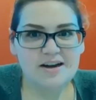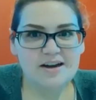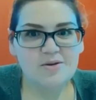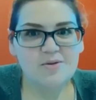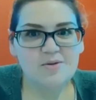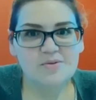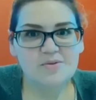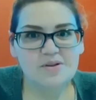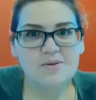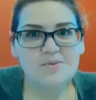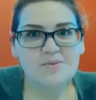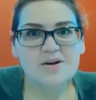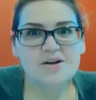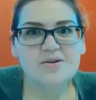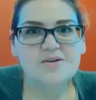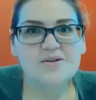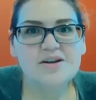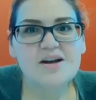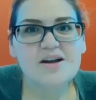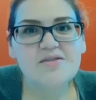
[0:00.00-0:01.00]
I don't really
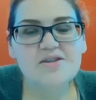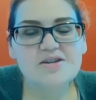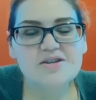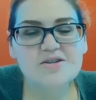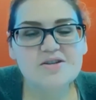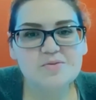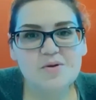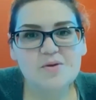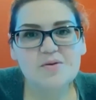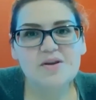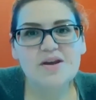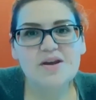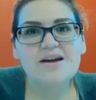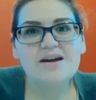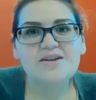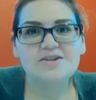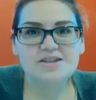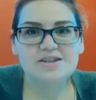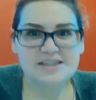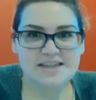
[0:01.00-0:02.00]
want to go down this road
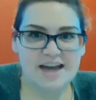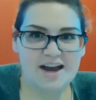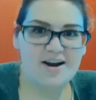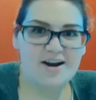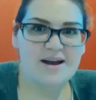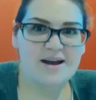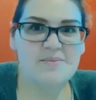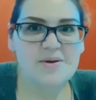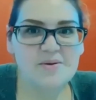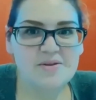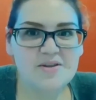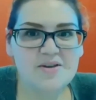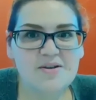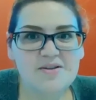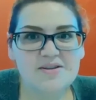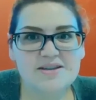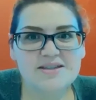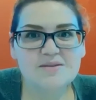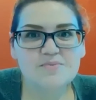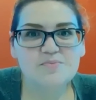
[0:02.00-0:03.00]
yet. You're scaring me with
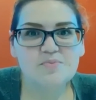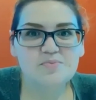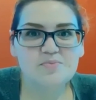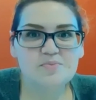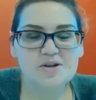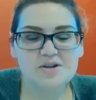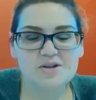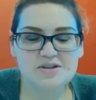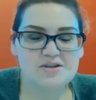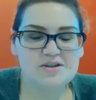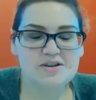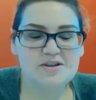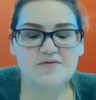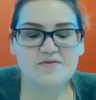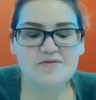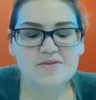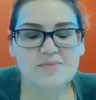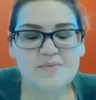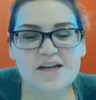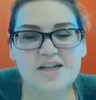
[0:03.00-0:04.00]
all this personal
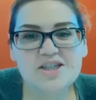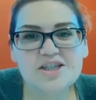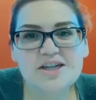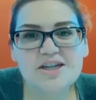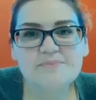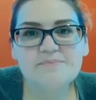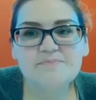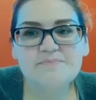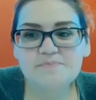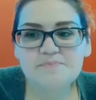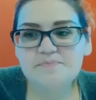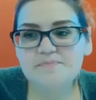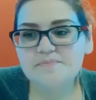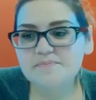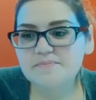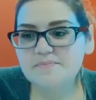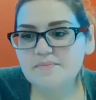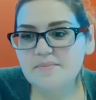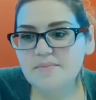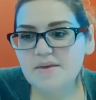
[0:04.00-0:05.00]
information.
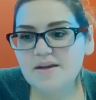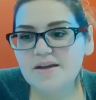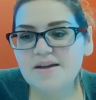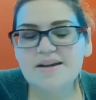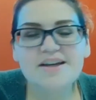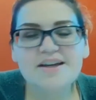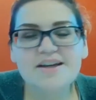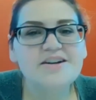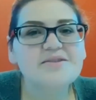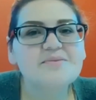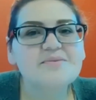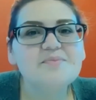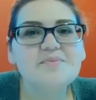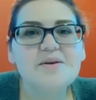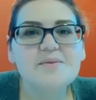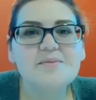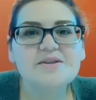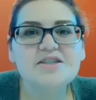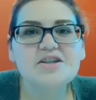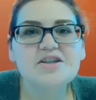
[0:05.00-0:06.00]

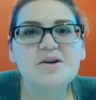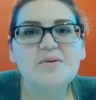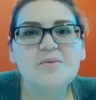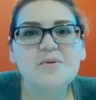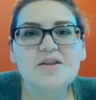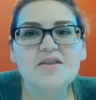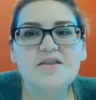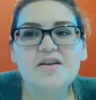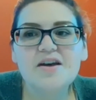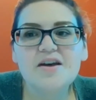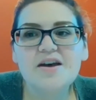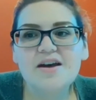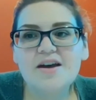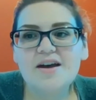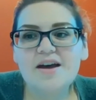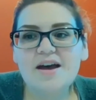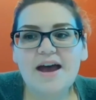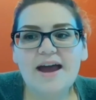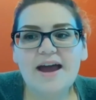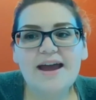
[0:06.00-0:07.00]
Maybe start with,
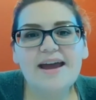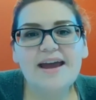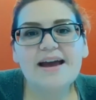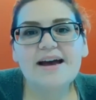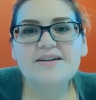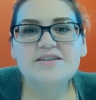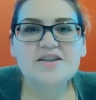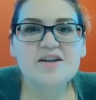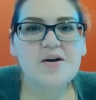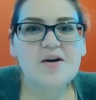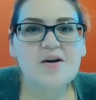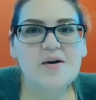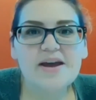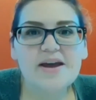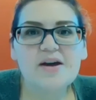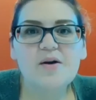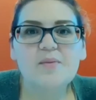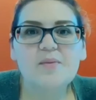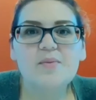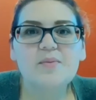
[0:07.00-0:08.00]
hey, how's it
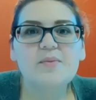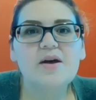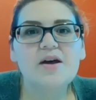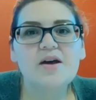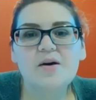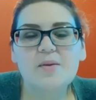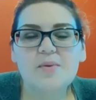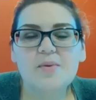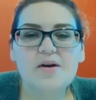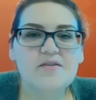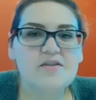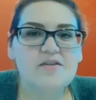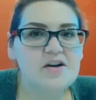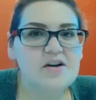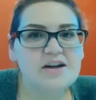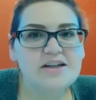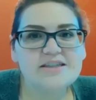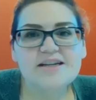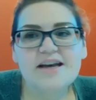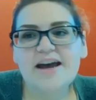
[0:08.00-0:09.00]
going? Hope we're
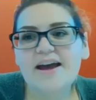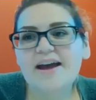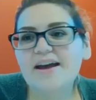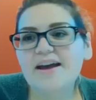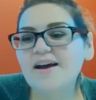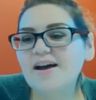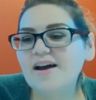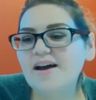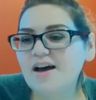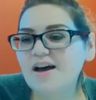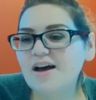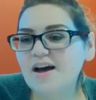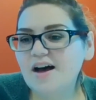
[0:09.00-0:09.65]
having a great day.